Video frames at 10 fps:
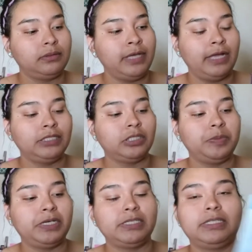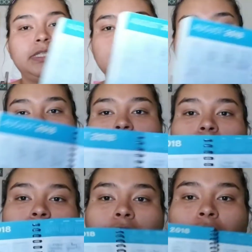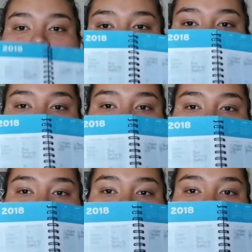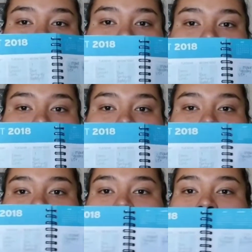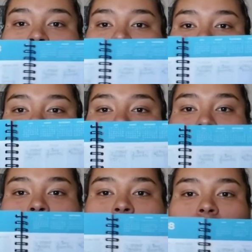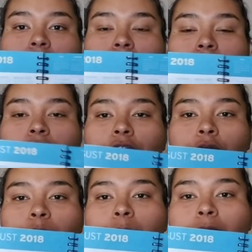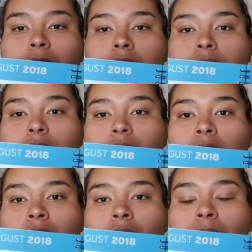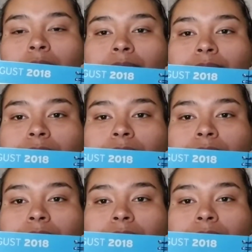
yeah, just because the space over here is really small. I know that I have a note section over here, but um,